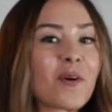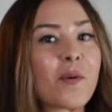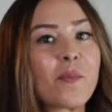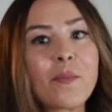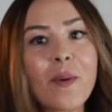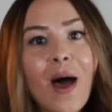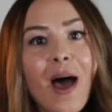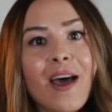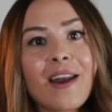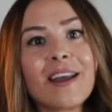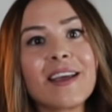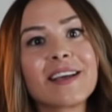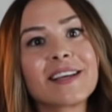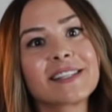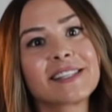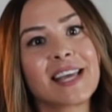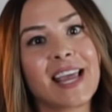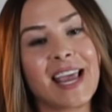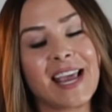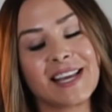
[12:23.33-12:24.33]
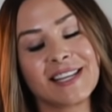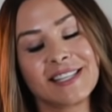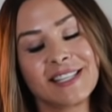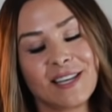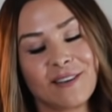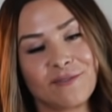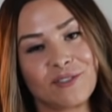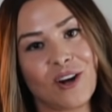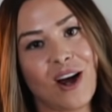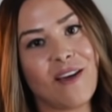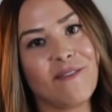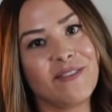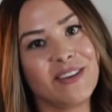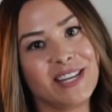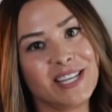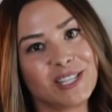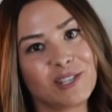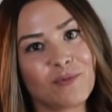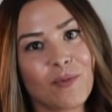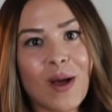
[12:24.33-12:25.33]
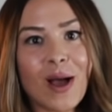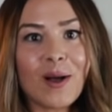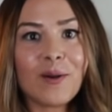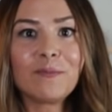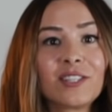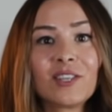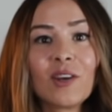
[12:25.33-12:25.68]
robotics, and self-driving as well.